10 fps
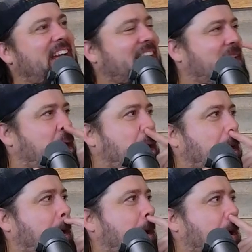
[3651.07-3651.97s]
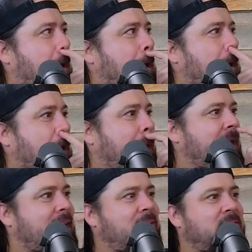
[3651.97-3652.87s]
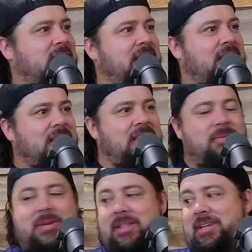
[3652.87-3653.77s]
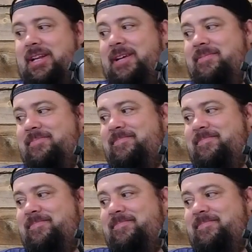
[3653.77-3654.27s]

and uh, oh, it was like a what are you looking at?